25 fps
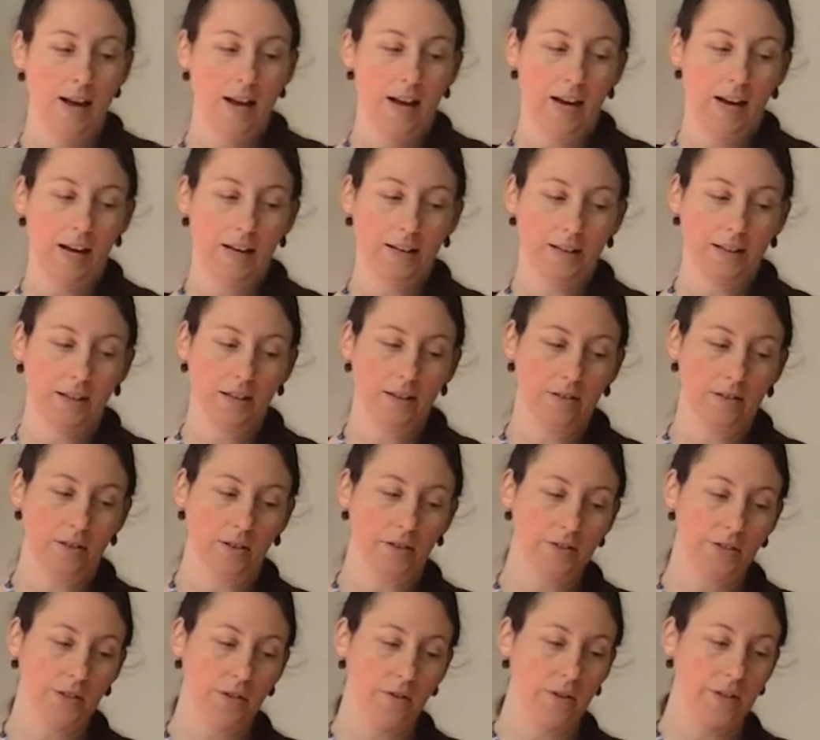It can
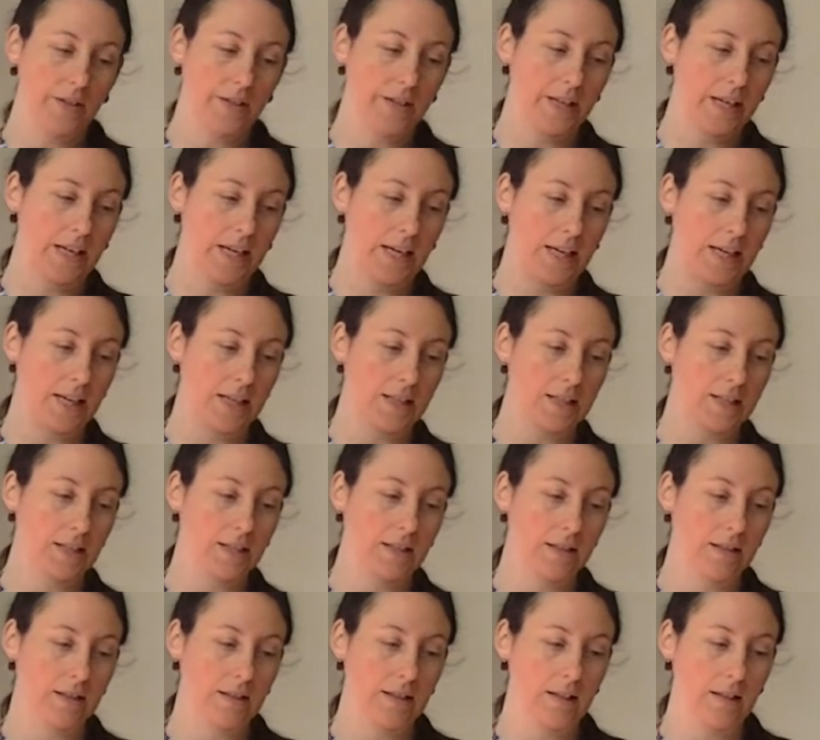also indicate
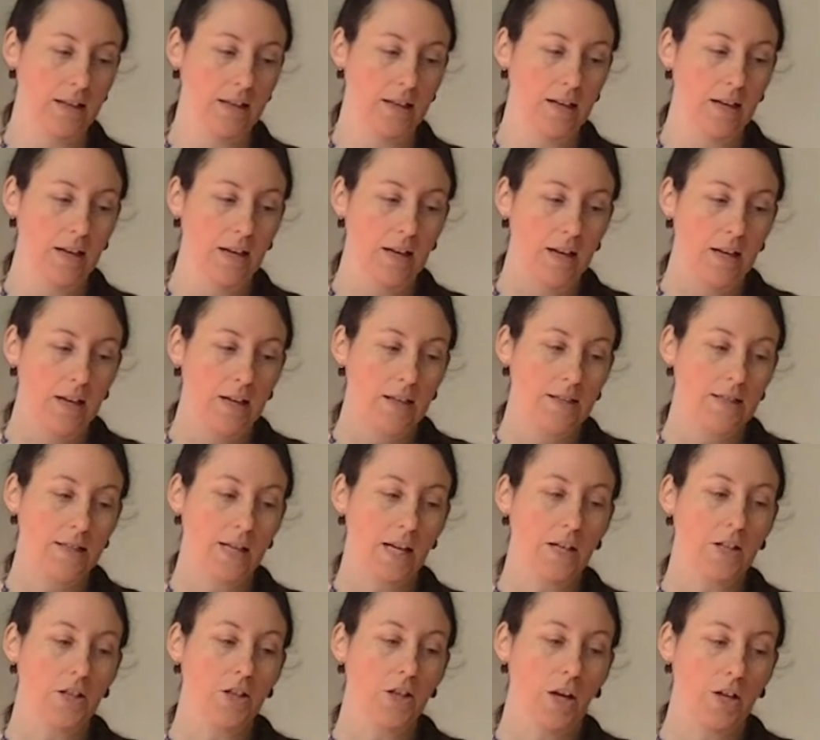the
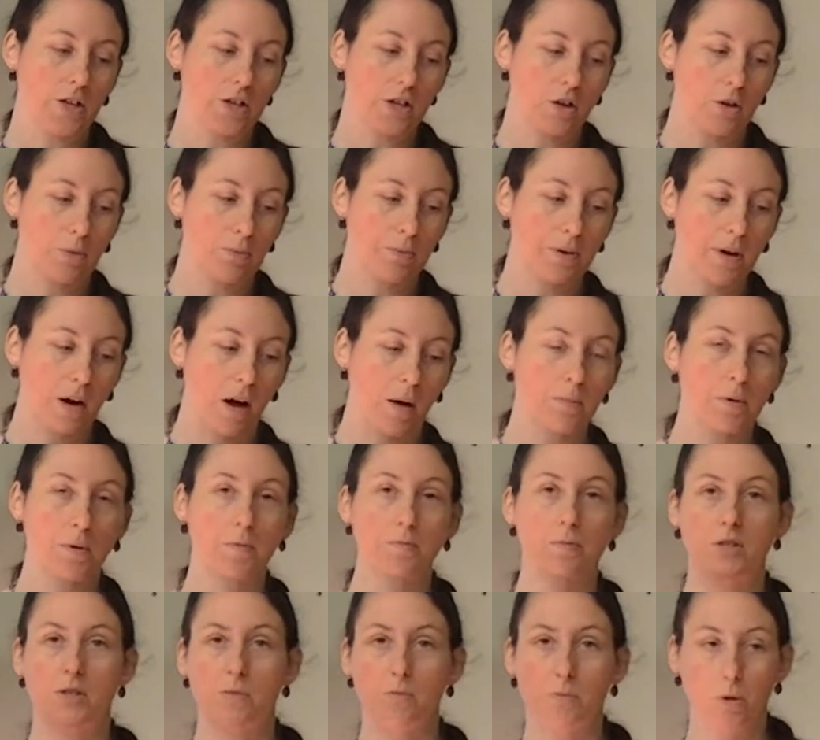psychological
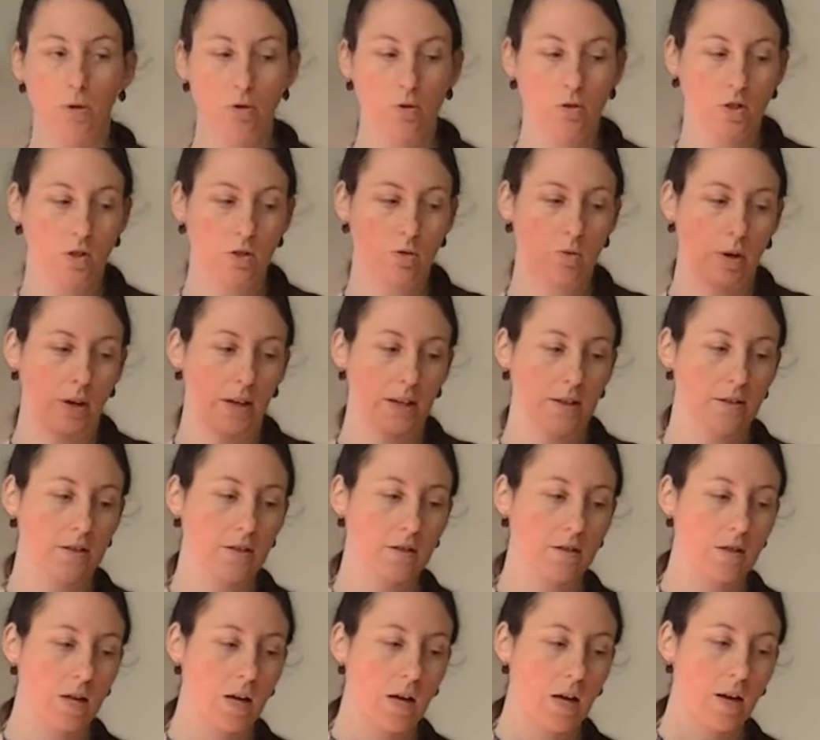problems, mood swings,